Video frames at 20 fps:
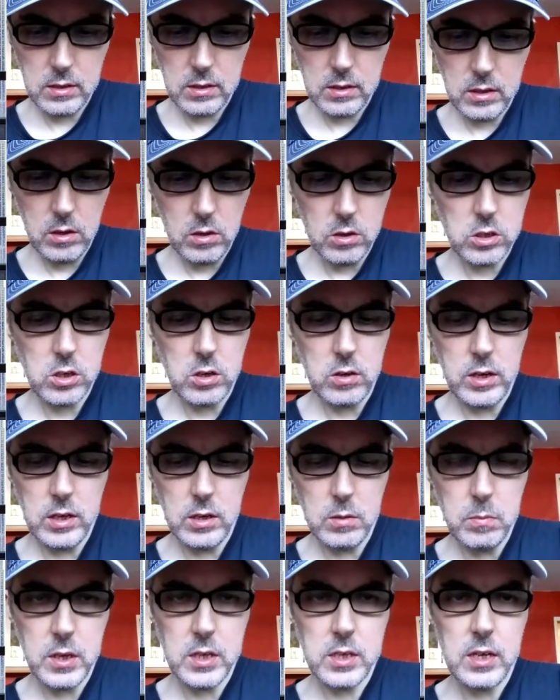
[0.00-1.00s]
No, sorry,
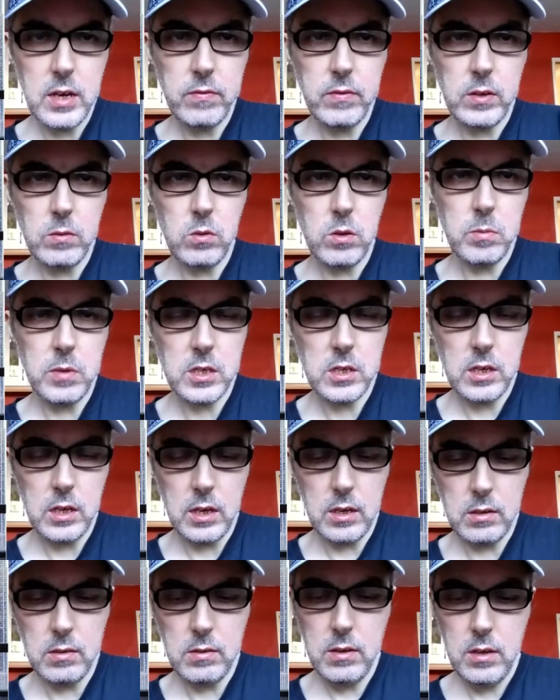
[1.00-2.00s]
number 7, what am I
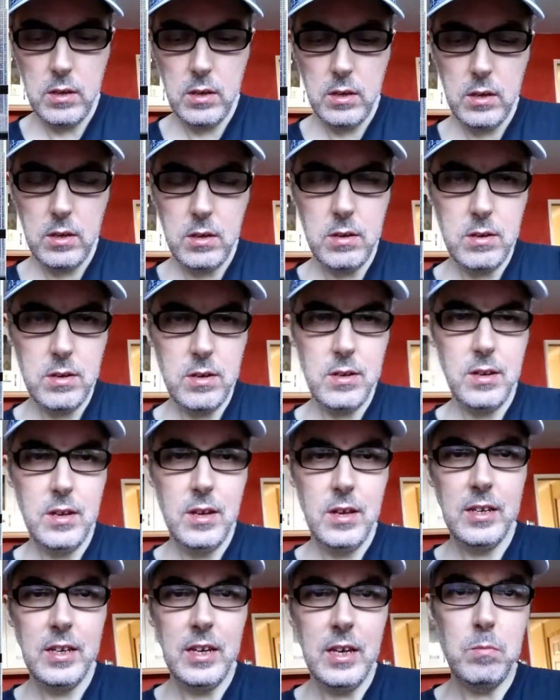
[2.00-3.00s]
saying?
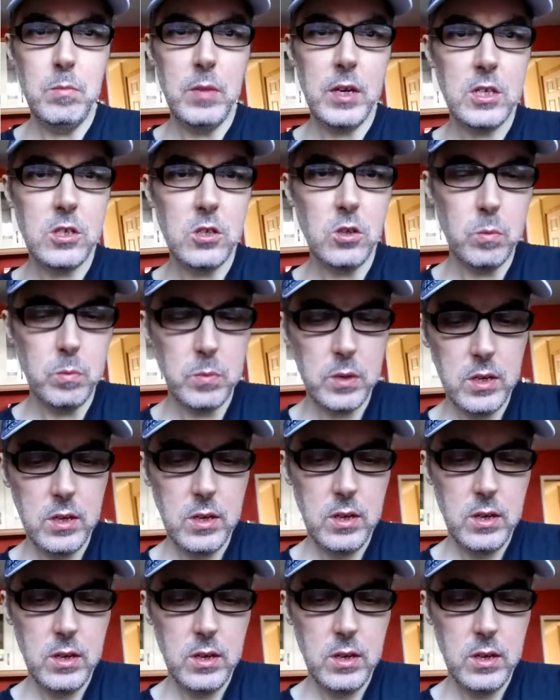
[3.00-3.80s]
Getting mixed up.